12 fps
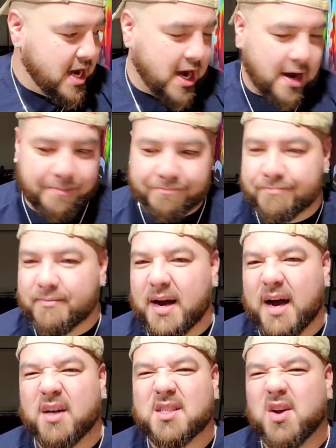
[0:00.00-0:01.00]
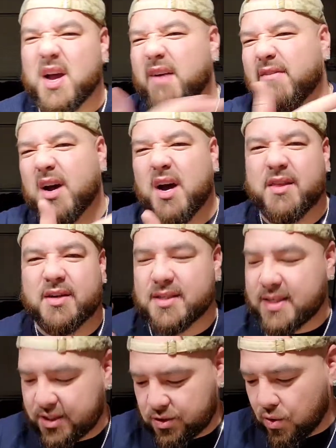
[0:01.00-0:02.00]
Um, I also have other
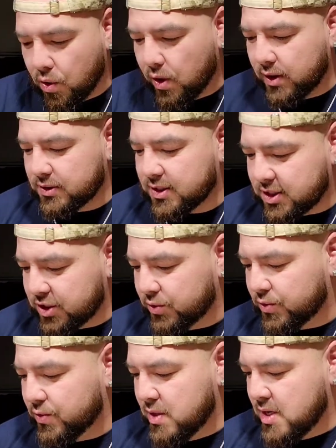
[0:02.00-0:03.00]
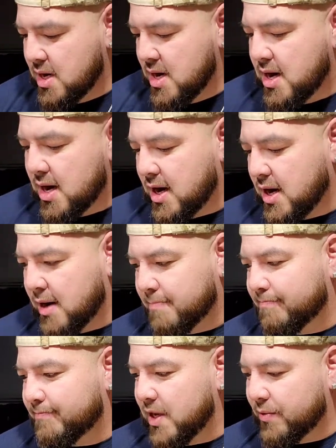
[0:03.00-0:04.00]
essential oils too um,
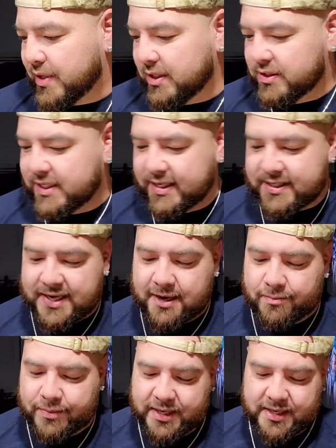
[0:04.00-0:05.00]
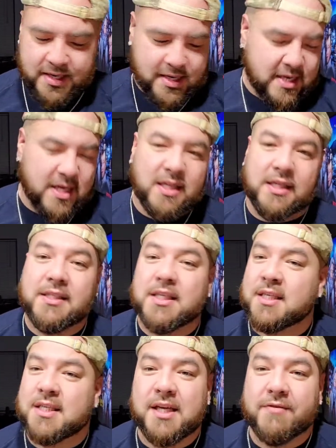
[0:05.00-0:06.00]
that we can test out, but let's
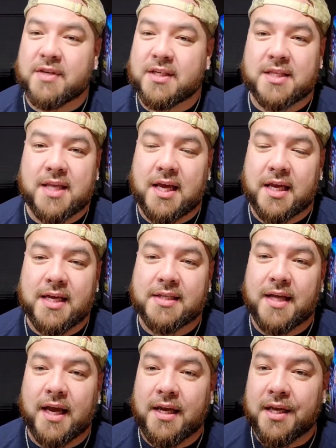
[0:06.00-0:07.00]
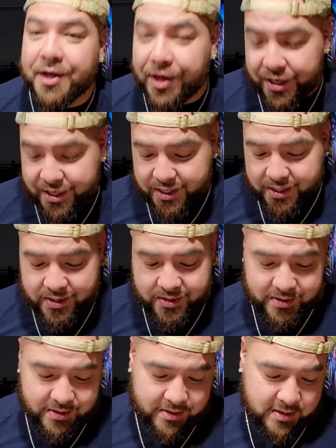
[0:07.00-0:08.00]
just see if this thing is any good.
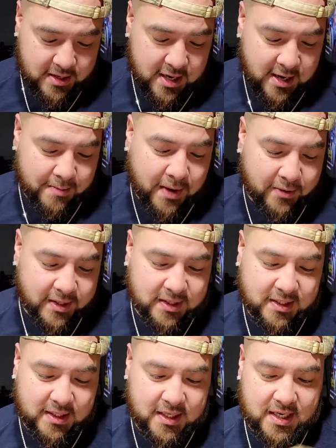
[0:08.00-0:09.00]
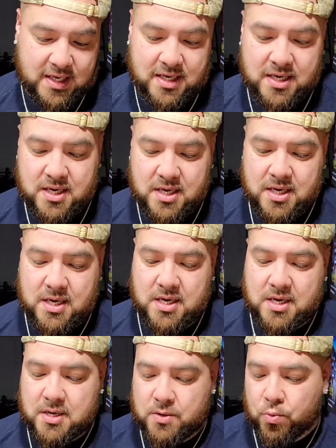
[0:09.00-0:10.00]
Um, I want to see
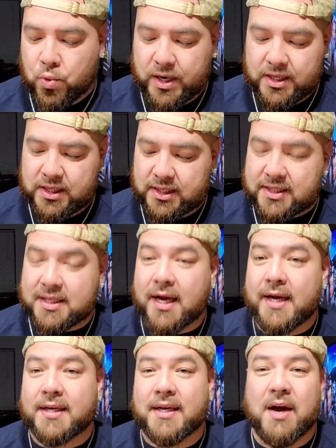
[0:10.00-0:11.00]
what it looks like.